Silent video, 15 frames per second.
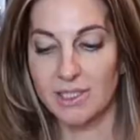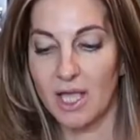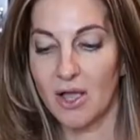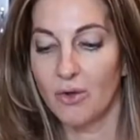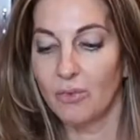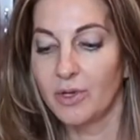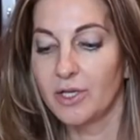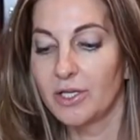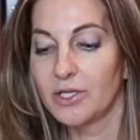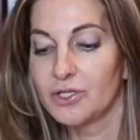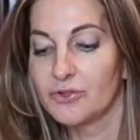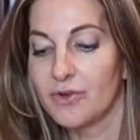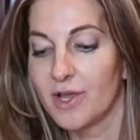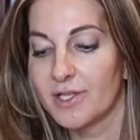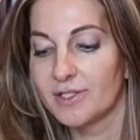now we're gonna
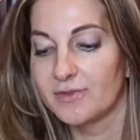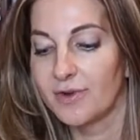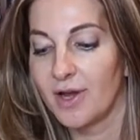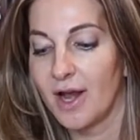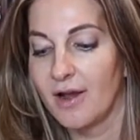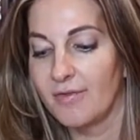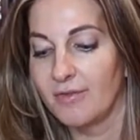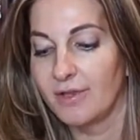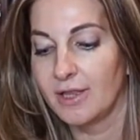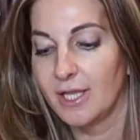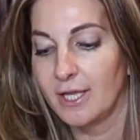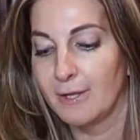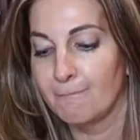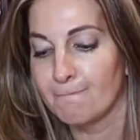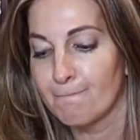transfer
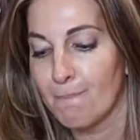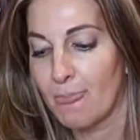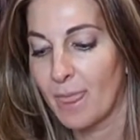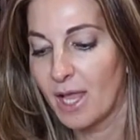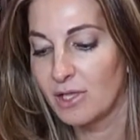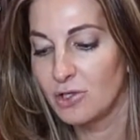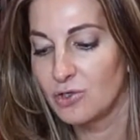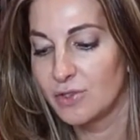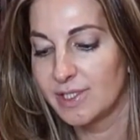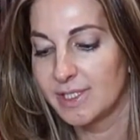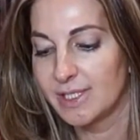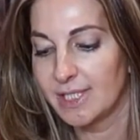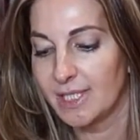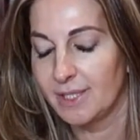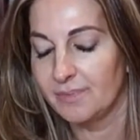everything, and you
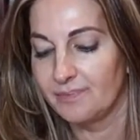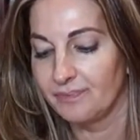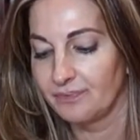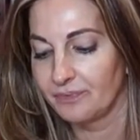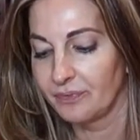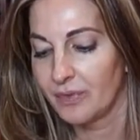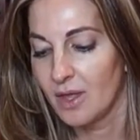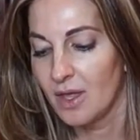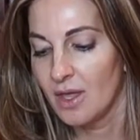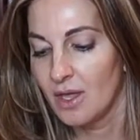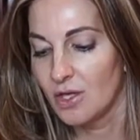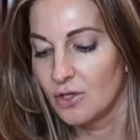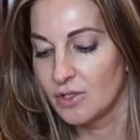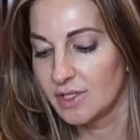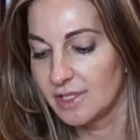see
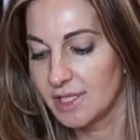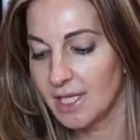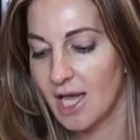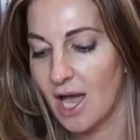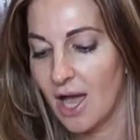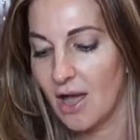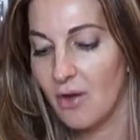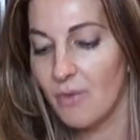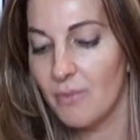how